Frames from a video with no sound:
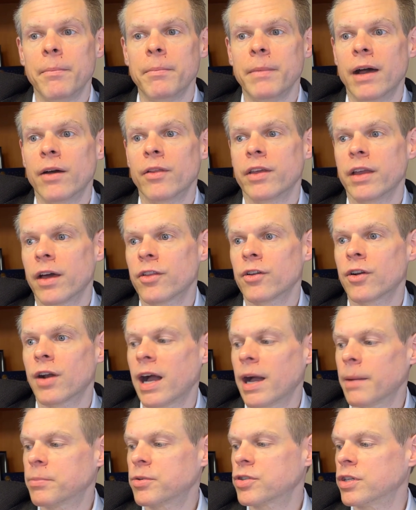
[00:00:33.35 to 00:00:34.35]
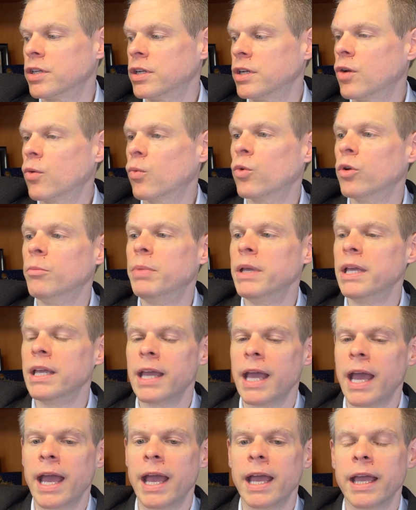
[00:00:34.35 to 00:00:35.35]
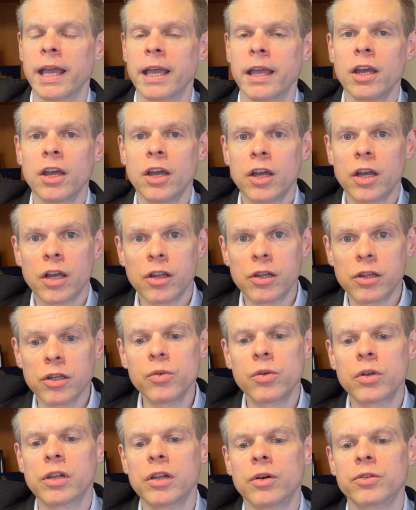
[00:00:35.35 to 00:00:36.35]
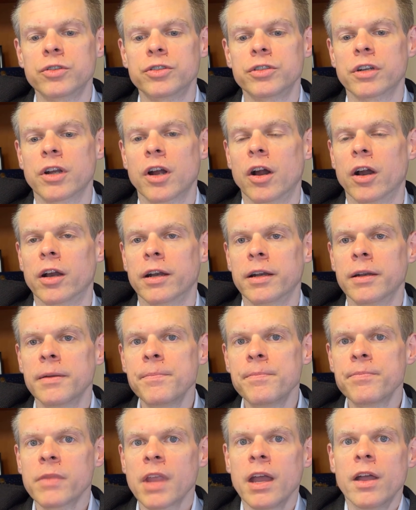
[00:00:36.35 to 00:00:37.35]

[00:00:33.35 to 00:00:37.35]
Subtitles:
Now the other option would be a glue closure carton.